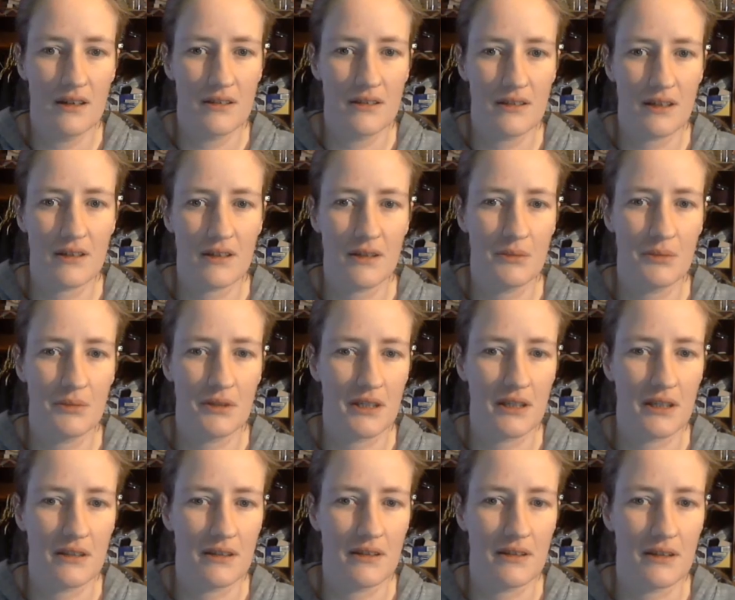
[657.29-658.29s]
not
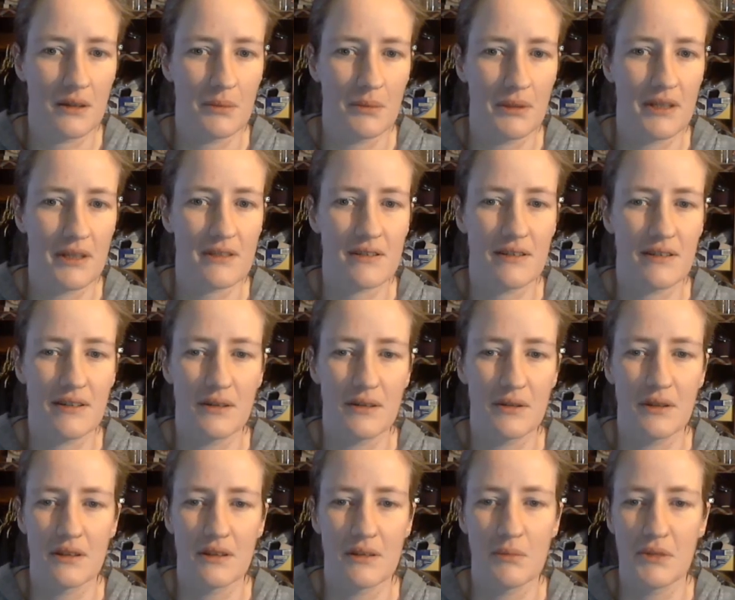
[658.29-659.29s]
completely, though, because I know that the